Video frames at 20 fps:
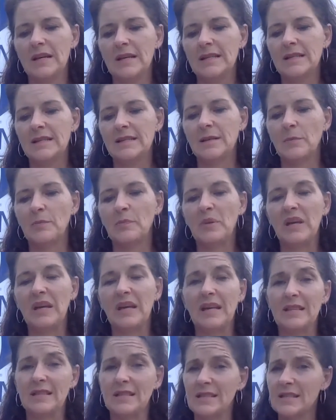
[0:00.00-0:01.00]
some
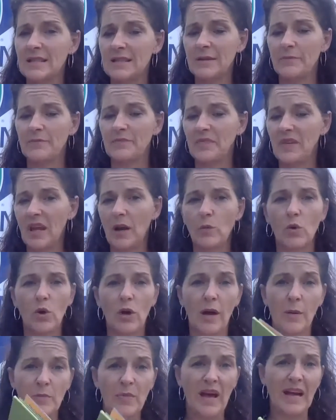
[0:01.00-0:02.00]
beans, and we'll
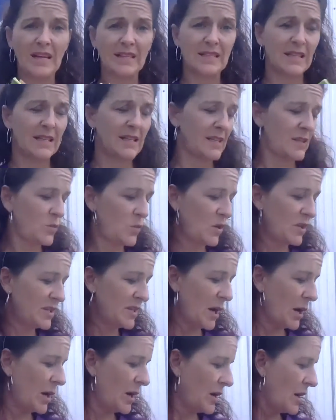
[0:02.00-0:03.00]
come back to this once
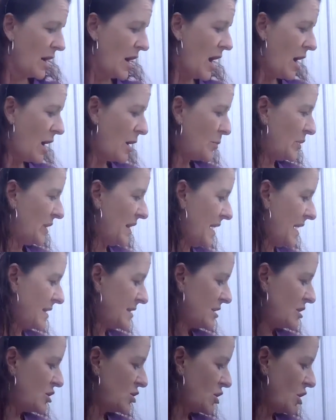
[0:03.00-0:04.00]
our
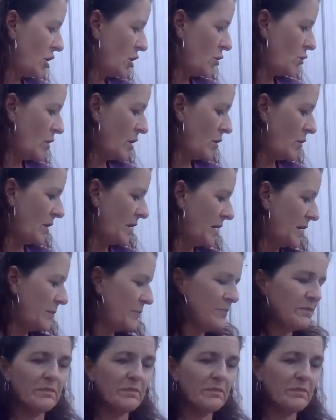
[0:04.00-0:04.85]
plants start growing